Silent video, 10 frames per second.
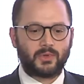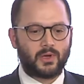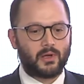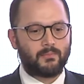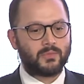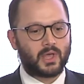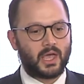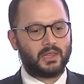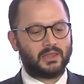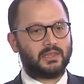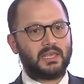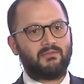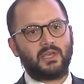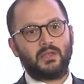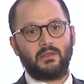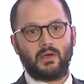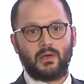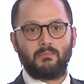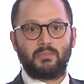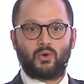and leaving
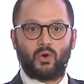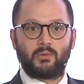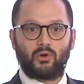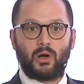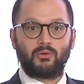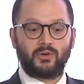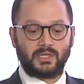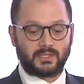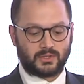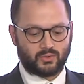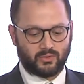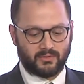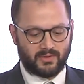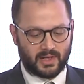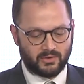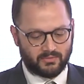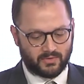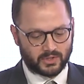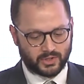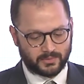Bitcoin proper as the store of value
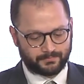function.